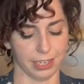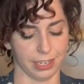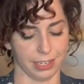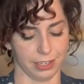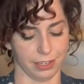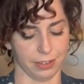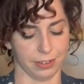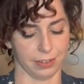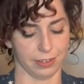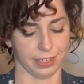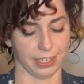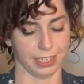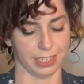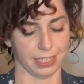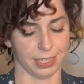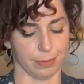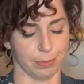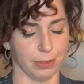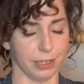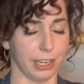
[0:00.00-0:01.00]
increase
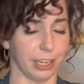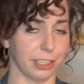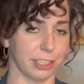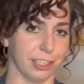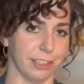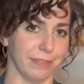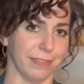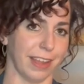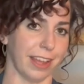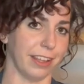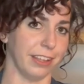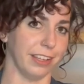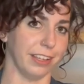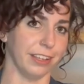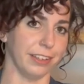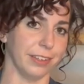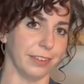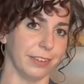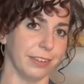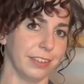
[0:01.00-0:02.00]
the production
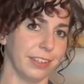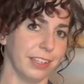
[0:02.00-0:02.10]
value,